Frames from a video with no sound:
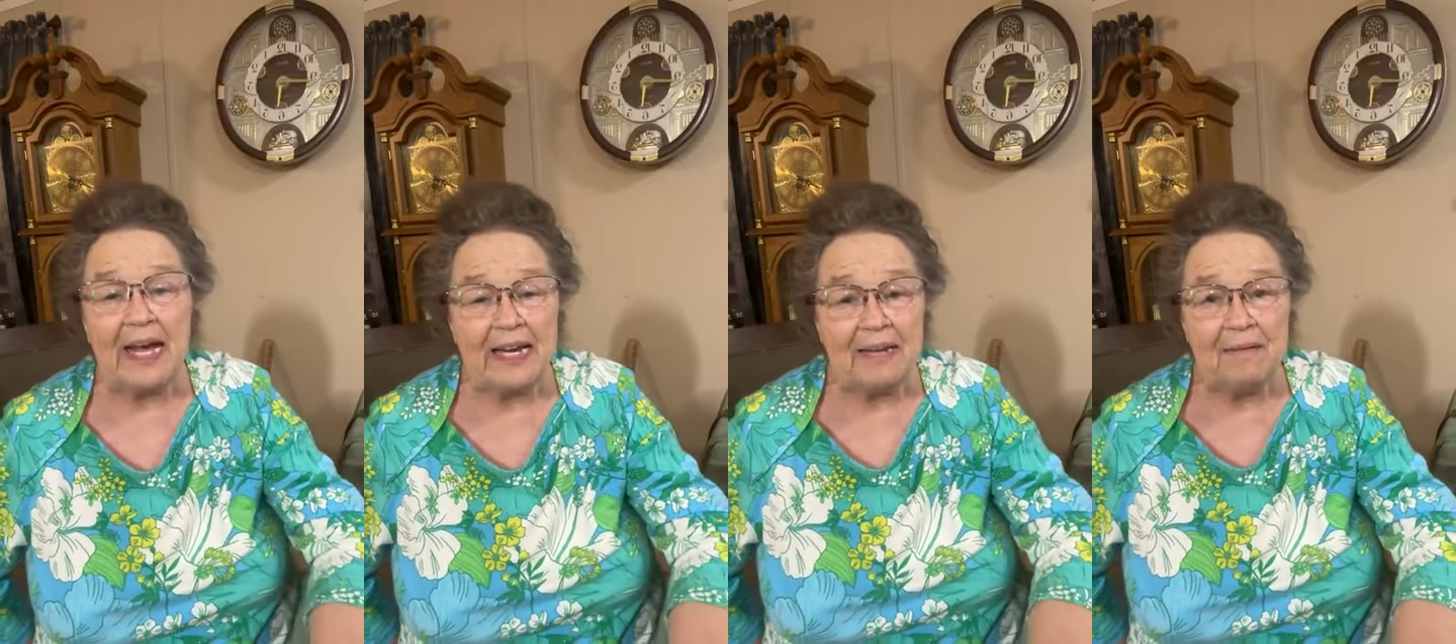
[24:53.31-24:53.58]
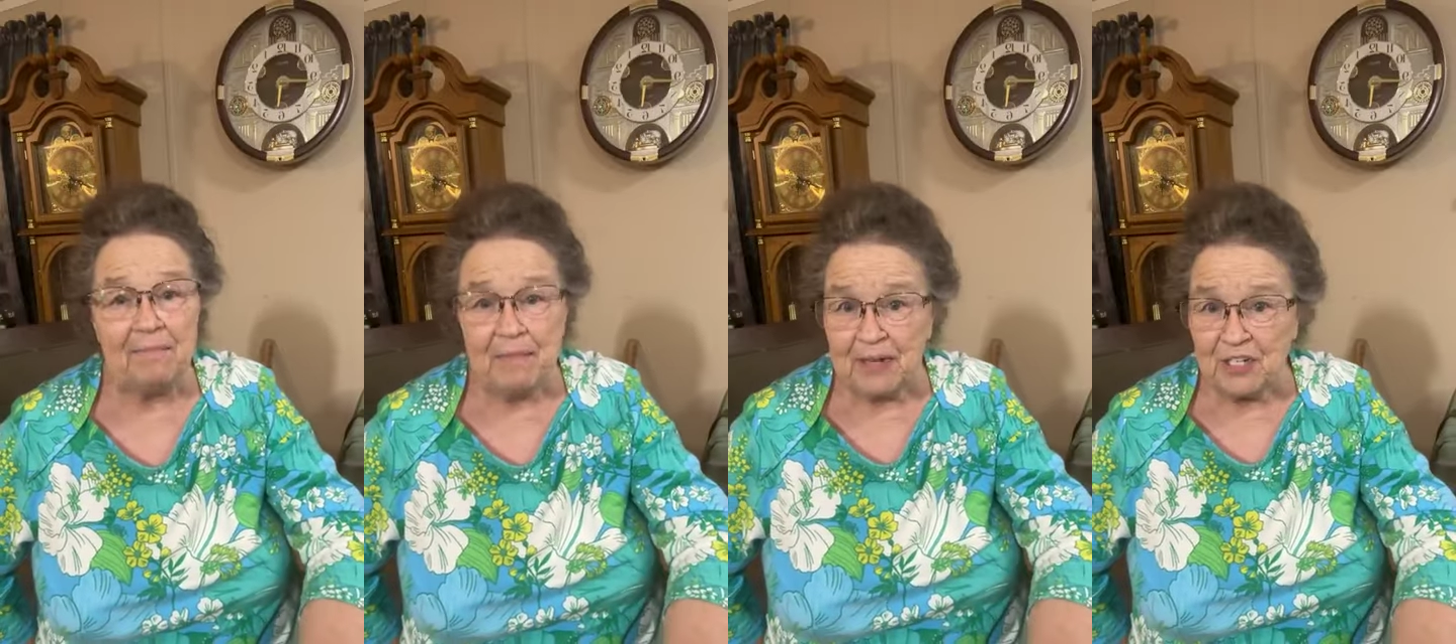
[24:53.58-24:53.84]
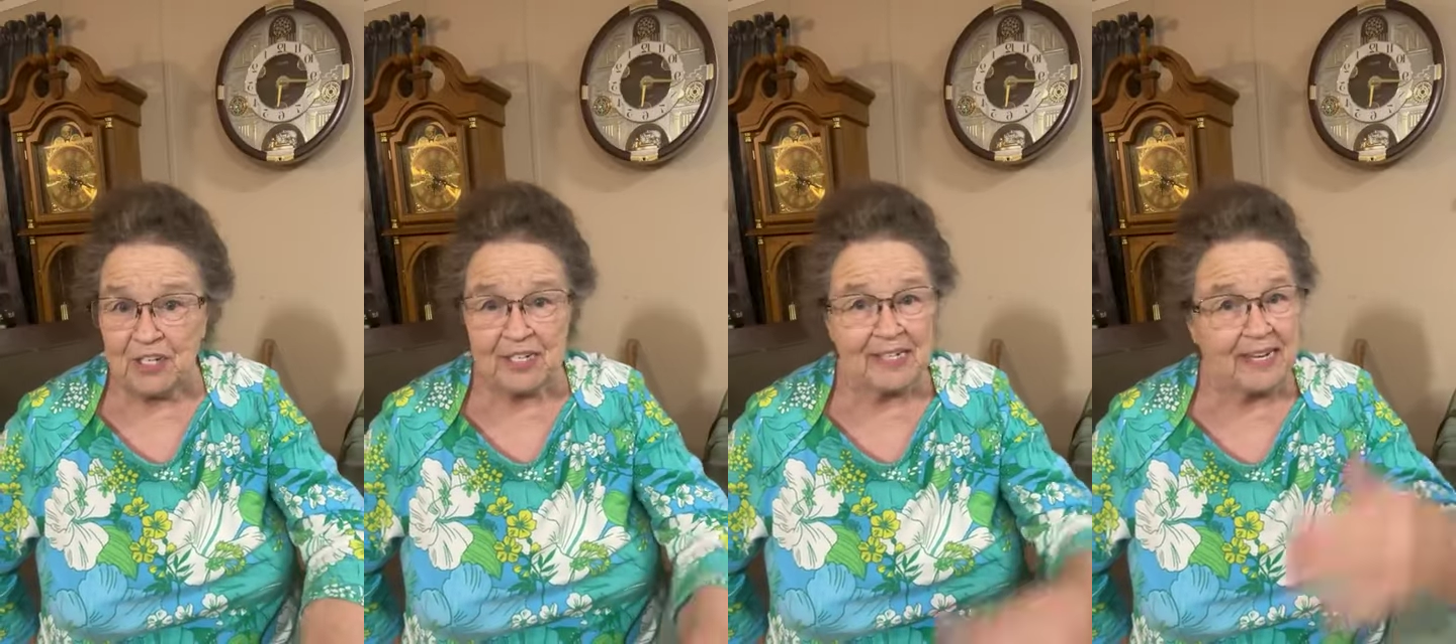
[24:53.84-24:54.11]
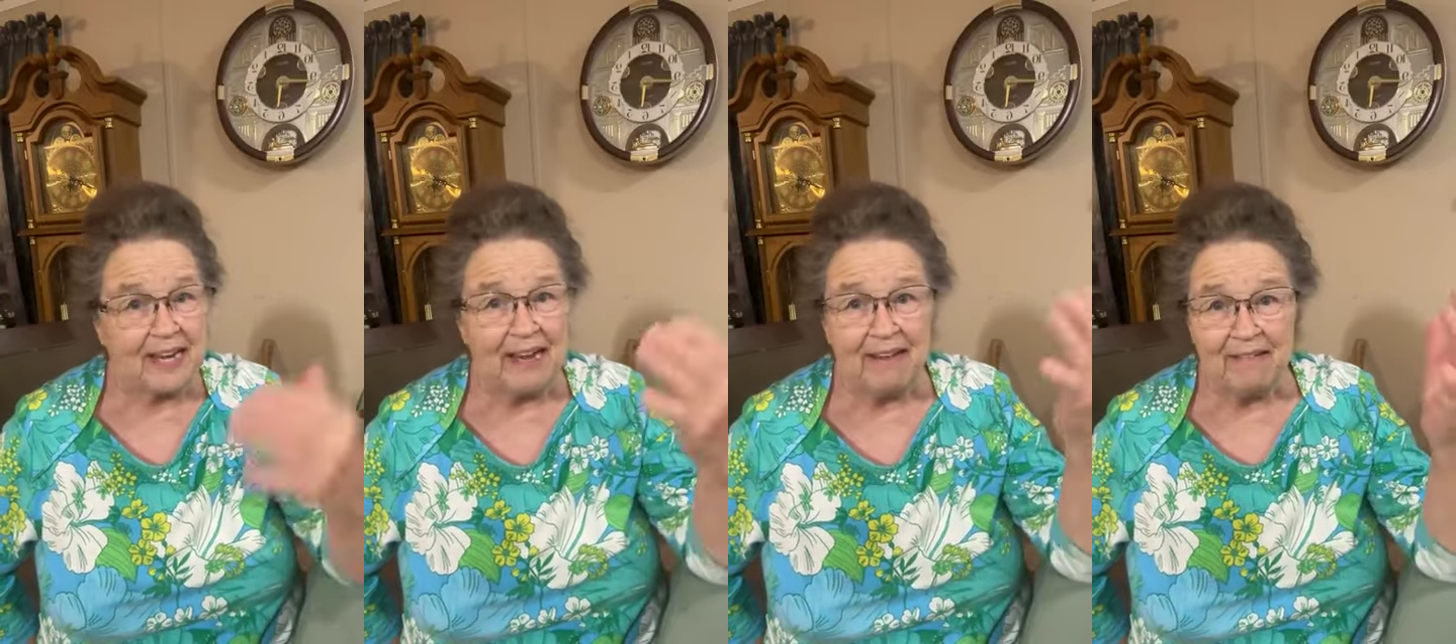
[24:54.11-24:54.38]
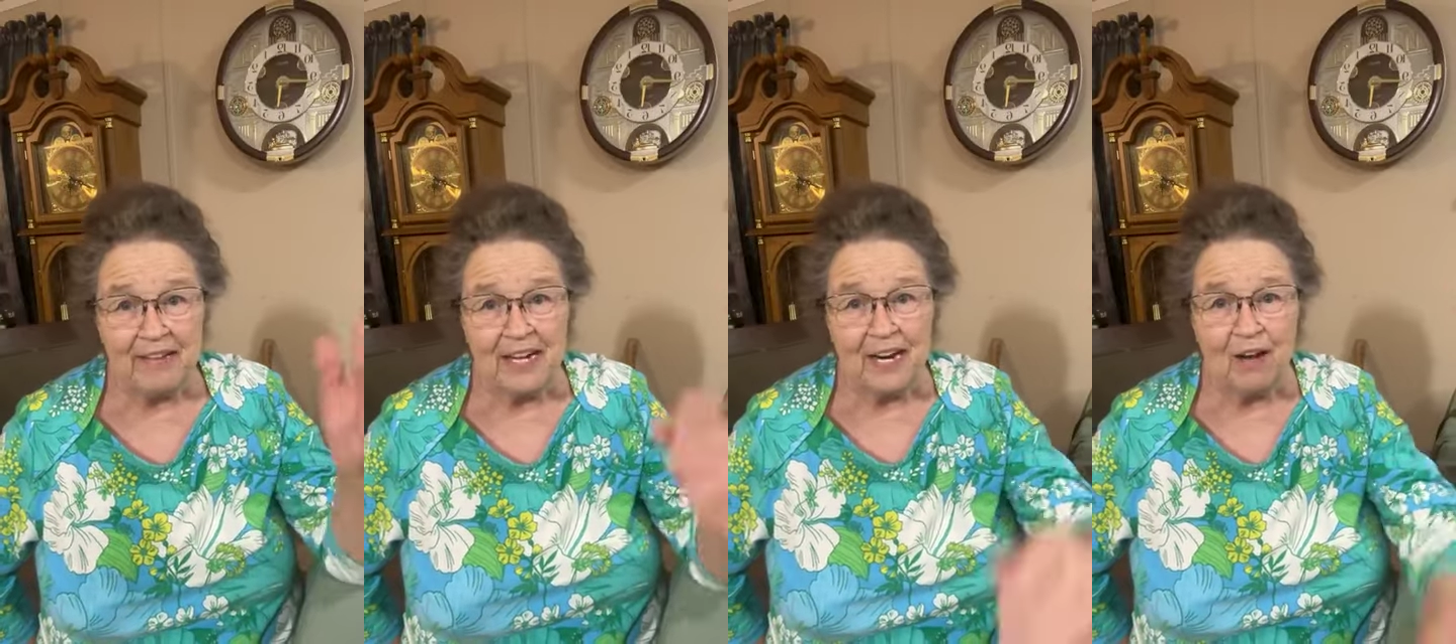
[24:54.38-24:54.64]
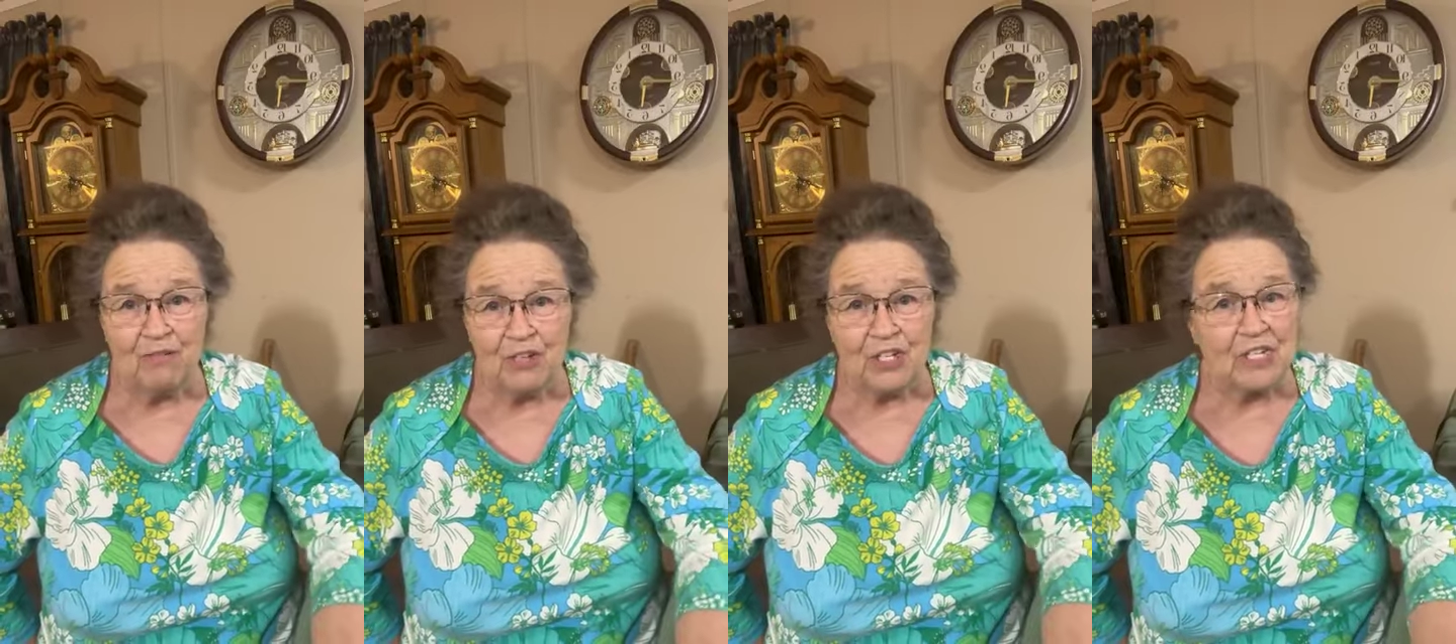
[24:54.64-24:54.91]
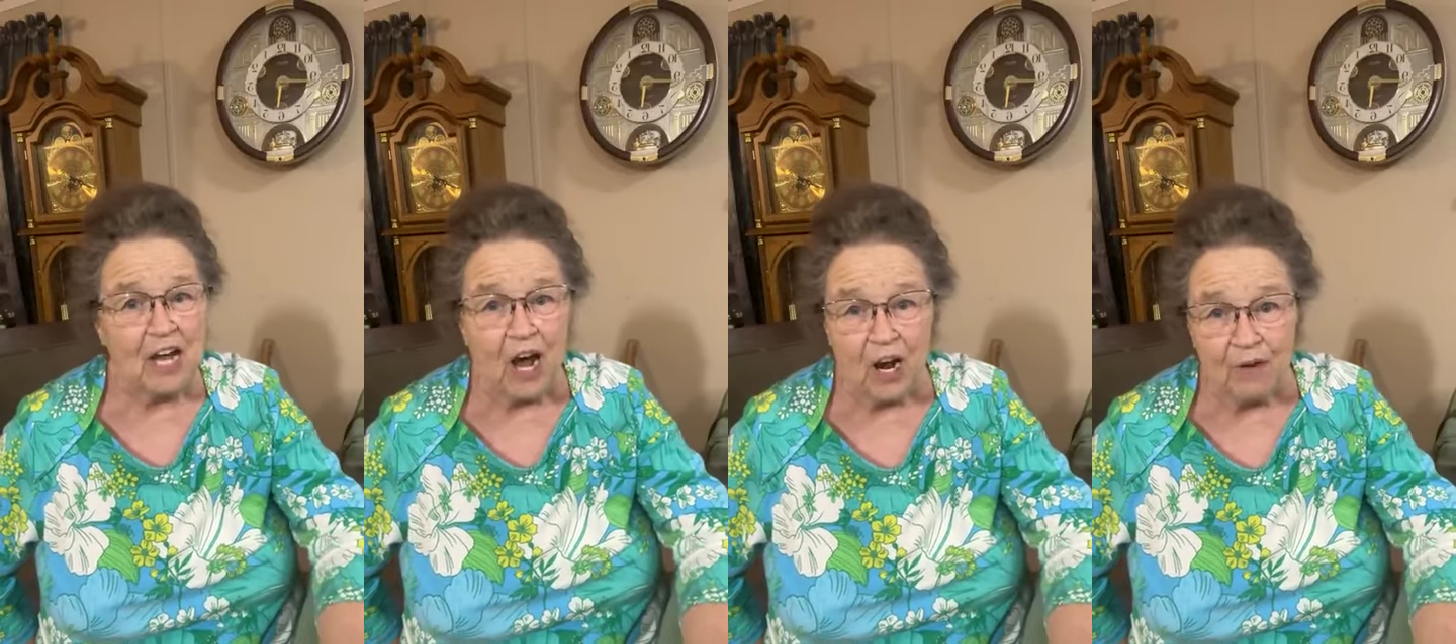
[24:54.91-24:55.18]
And just, just